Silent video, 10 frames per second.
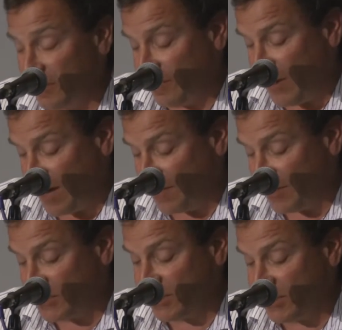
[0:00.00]
you know, the
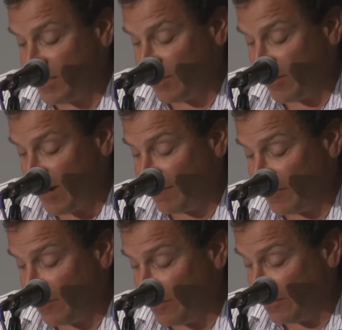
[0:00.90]
population and
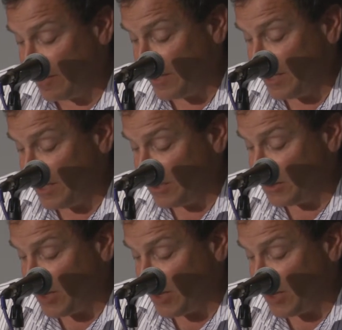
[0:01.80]
demographic growth.